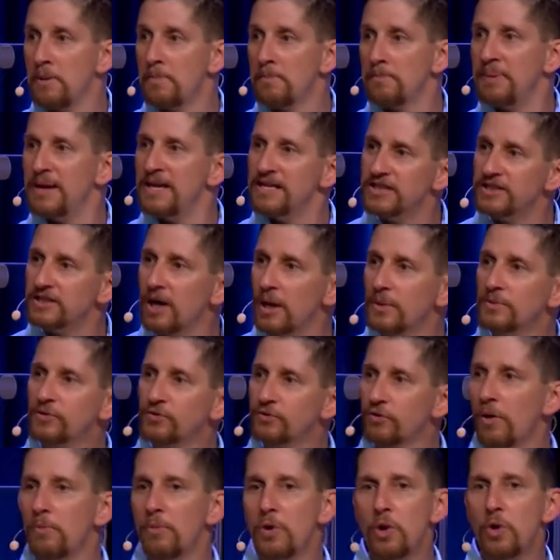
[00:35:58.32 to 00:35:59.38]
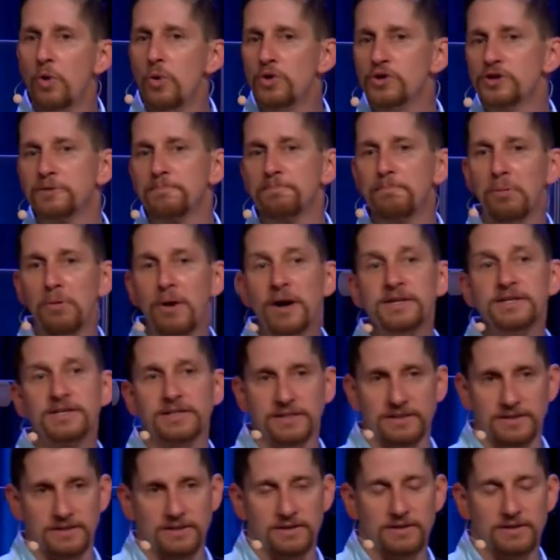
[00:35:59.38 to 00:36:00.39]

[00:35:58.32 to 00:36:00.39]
Peace comes from who is present,